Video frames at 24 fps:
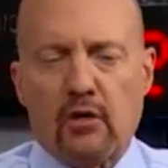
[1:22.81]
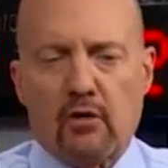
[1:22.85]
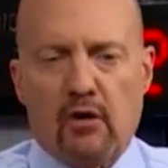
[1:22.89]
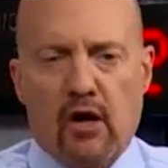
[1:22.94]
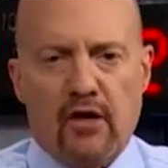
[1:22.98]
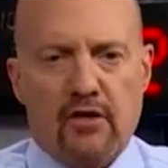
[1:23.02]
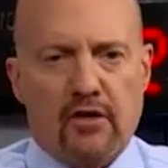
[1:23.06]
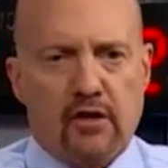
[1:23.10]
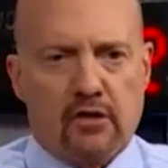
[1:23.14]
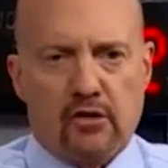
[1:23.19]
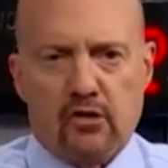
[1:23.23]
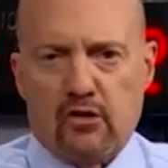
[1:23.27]
I
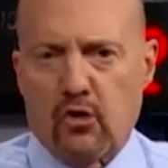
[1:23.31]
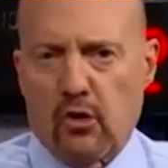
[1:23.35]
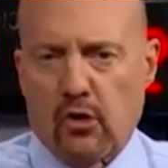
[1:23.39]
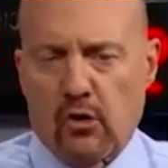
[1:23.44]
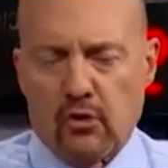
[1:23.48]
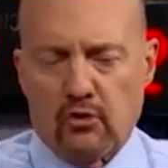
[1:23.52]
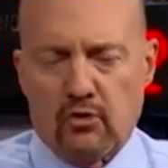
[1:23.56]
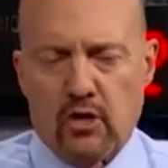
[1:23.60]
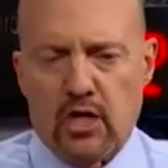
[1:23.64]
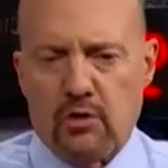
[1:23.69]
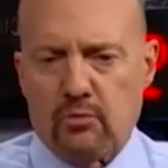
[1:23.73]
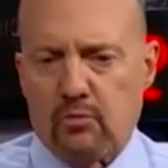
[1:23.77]
think the total
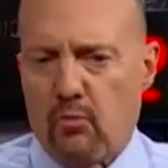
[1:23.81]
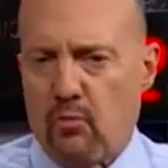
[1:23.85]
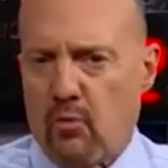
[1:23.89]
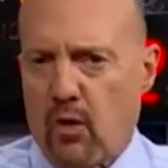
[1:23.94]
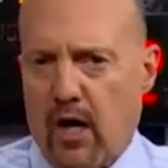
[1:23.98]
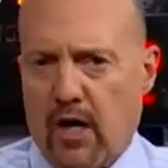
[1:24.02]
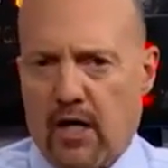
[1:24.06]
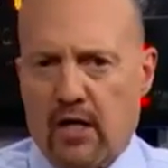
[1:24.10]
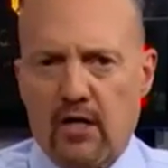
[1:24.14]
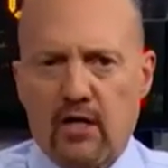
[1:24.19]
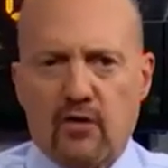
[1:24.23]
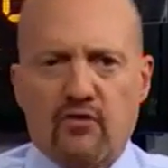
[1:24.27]
addressable
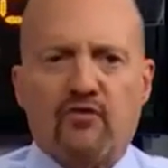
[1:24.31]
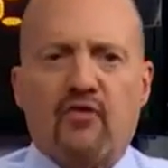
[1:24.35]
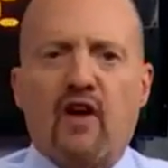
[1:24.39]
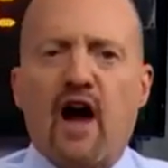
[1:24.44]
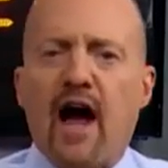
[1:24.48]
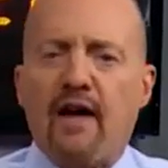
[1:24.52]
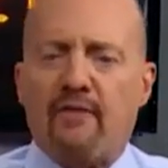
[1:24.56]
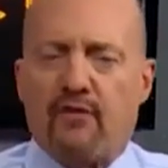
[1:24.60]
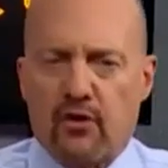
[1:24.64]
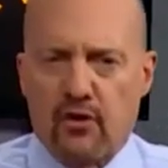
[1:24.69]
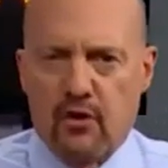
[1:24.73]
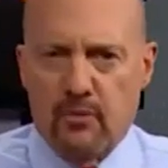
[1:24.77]
market is
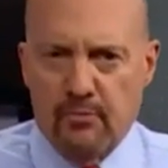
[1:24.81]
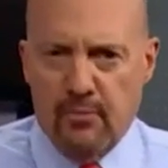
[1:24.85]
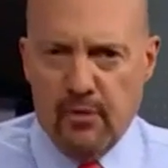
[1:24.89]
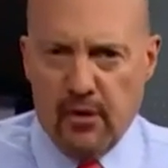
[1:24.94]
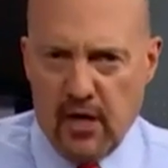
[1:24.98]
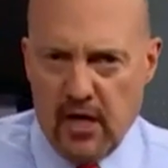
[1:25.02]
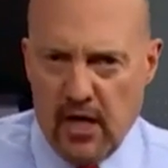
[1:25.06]
$500 billion.